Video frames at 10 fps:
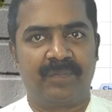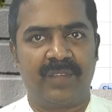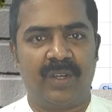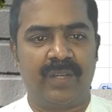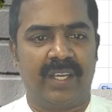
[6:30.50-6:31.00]

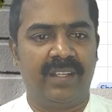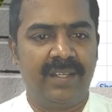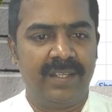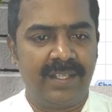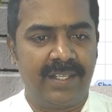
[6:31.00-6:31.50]
Okay,
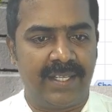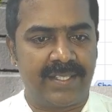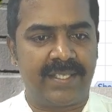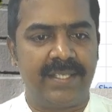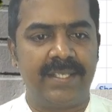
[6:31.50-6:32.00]

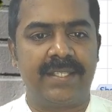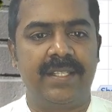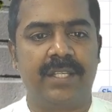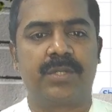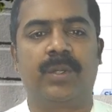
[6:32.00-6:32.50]
test is
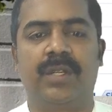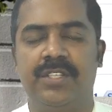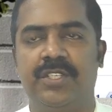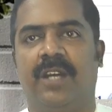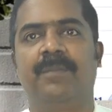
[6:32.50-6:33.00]
the student's
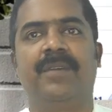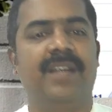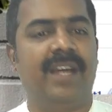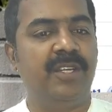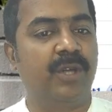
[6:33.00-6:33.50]
job
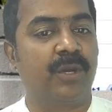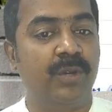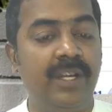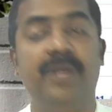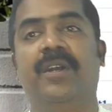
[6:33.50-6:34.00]
and you are
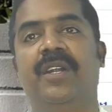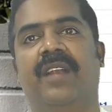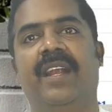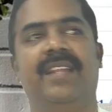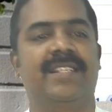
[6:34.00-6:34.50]
only going to
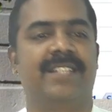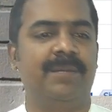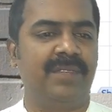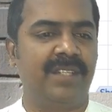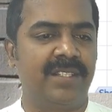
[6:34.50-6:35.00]
write the
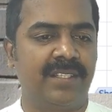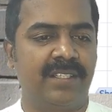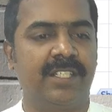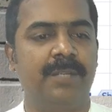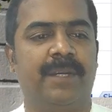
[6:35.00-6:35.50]
exam. This is the
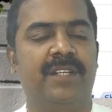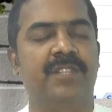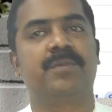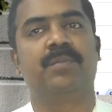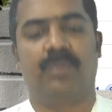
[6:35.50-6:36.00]
third part
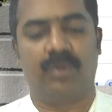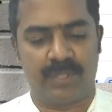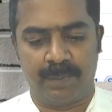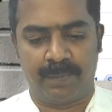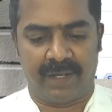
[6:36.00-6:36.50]
is most
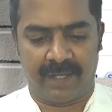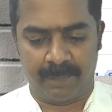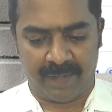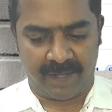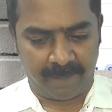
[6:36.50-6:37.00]
important
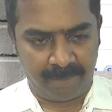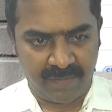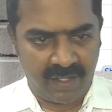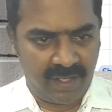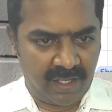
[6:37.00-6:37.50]
part.
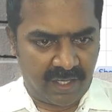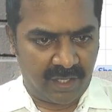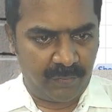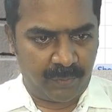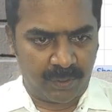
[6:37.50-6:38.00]

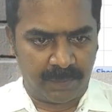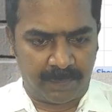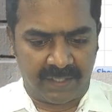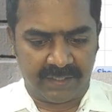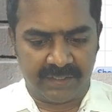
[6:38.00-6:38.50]
And fourth
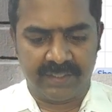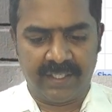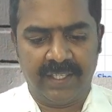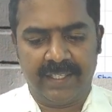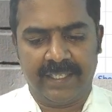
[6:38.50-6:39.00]
part is
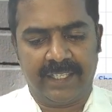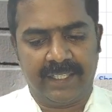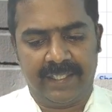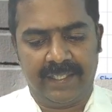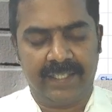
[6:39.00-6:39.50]

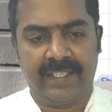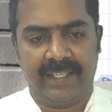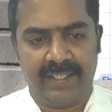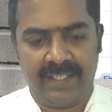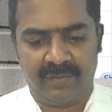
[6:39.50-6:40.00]

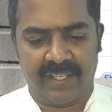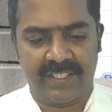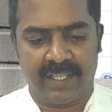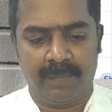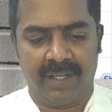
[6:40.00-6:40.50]
learning, for
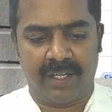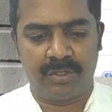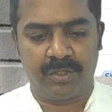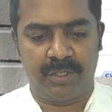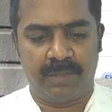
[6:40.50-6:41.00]
example, let us
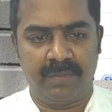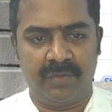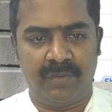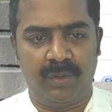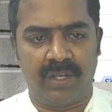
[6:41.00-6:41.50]
assume
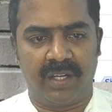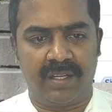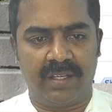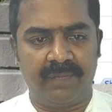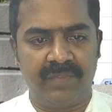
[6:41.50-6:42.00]
if you look
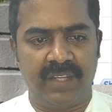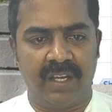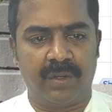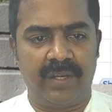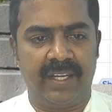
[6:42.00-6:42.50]
at the
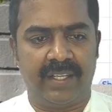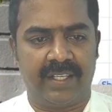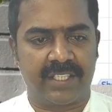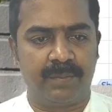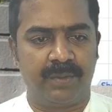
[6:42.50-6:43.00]
accounting
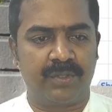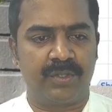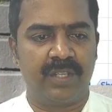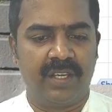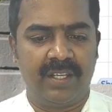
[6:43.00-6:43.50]

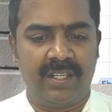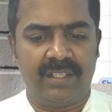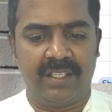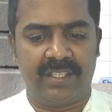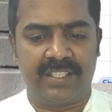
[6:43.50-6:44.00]
textbooks,
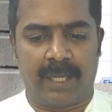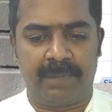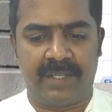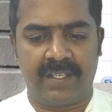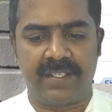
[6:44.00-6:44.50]
the
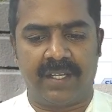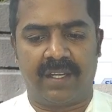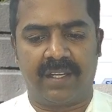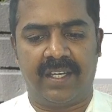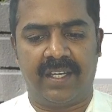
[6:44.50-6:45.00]
chapters are
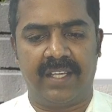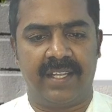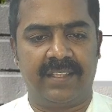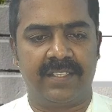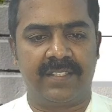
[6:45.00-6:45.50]
organized
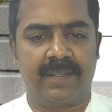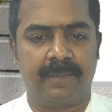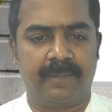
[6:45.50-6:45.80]
like this.